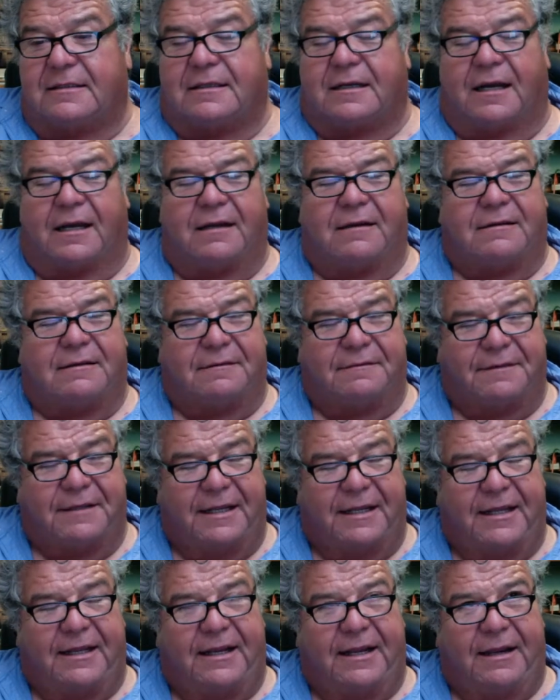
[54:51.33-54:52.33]
I don't know if
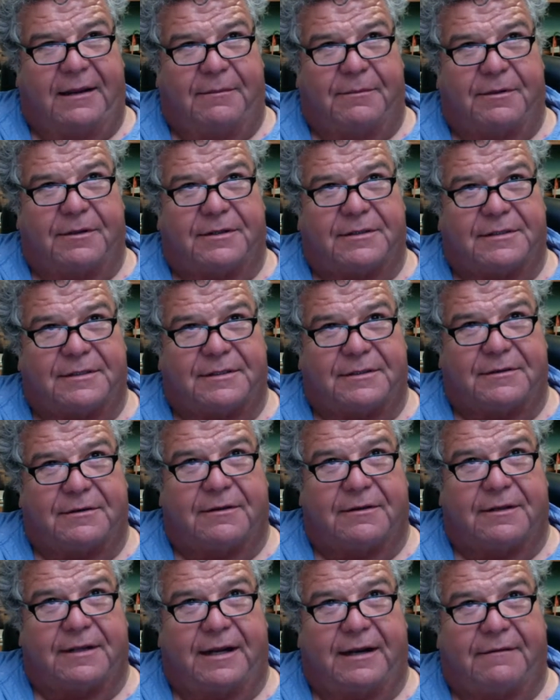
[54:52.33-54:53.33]
they had hamburgers in
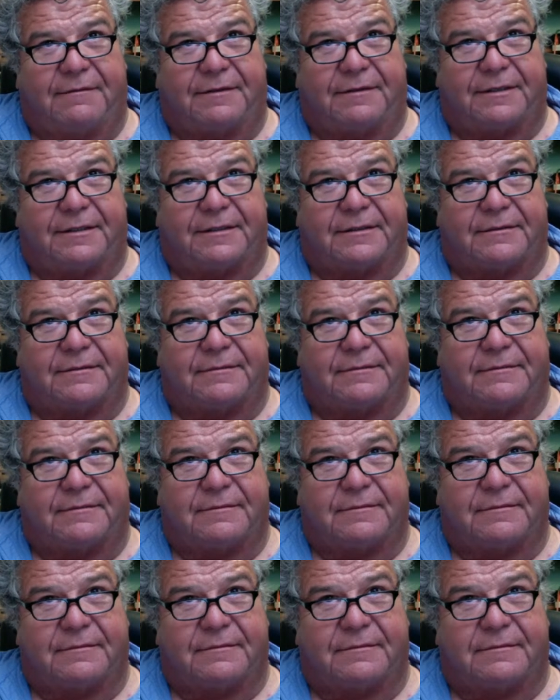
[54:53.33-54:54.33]
Northern Africa.
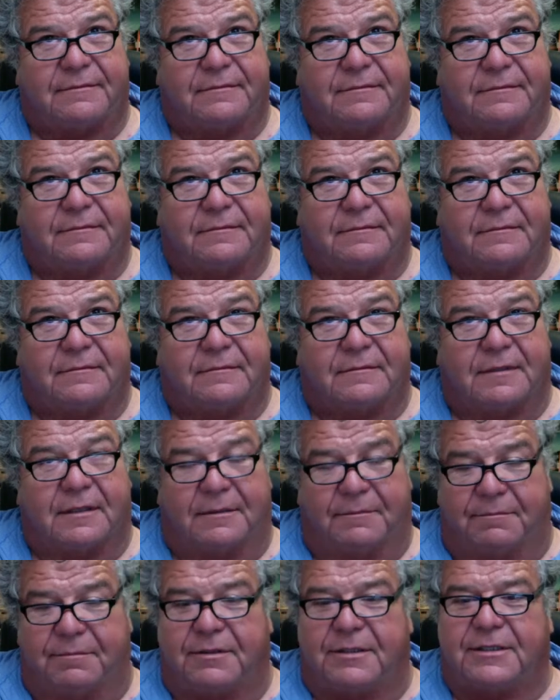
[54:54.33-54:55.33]

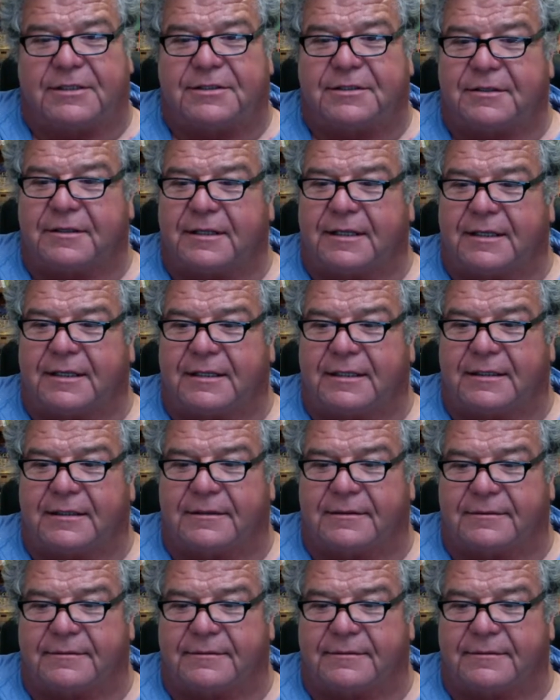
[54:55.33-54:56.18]
I'm pretty sure they did.